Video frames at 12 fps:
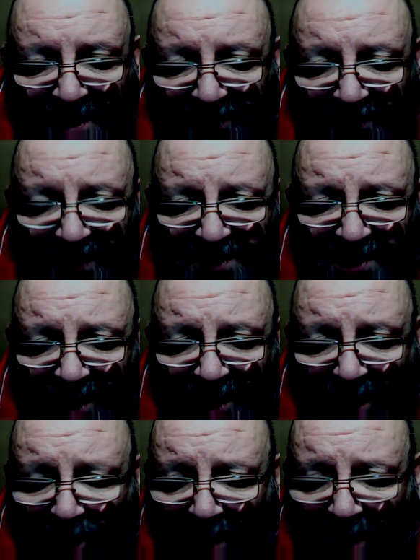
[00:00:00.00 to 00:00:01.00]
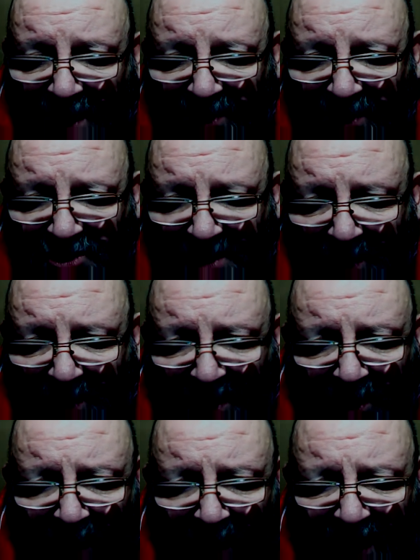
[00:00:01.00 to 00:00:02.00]
this girl weren't. She were
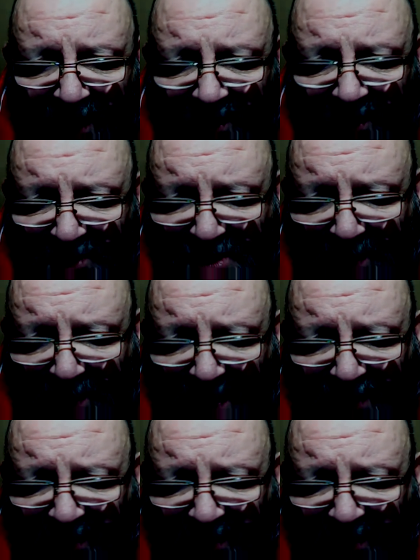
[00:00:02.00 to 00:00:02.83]
quiet. She were in